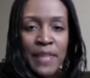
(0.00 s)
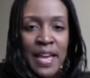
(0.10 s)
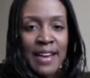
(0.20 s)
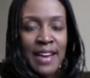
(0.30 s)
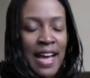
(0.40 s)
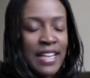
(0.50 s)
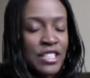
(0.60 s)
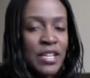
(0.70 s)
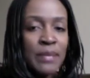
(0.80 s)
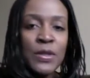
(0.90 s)
And
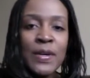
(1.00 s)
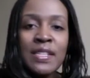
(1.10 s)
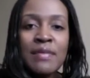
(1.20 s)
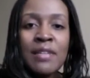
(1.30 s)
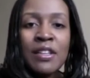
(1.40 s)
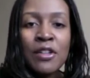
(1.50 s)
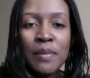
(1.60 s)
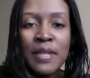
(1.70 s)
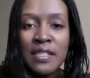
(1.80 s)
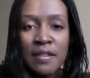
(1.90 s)
actually, I'm doing something a little
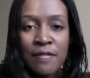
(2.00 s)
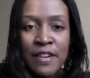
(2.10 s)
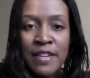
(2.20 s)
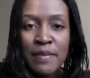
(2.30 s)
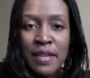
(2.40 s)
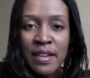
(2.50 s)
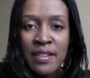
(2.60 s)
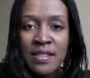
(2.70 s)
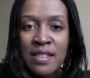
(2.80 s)
bit different because